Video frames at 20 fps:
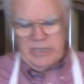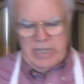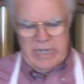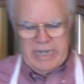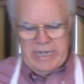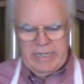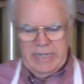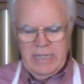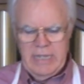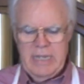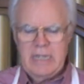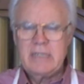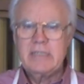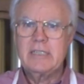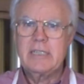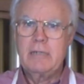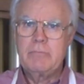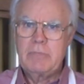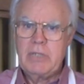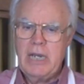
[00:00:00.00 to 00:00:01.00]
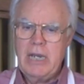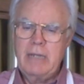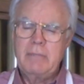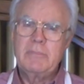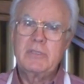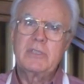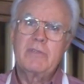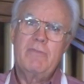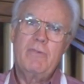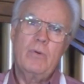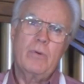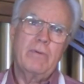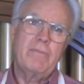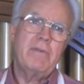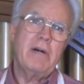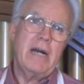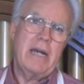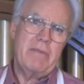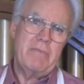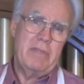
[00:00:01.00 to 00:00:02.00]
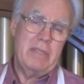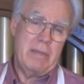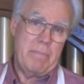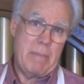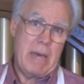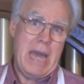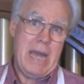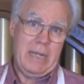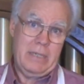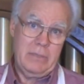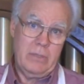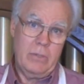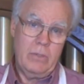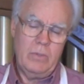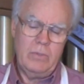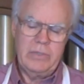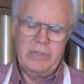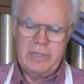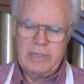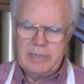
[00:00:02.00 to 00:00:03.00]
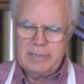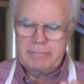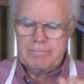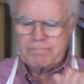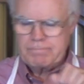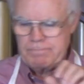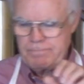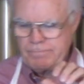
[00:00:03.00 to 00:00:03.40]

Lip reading: side, sometimes 4 or 5 in the back to hold it on.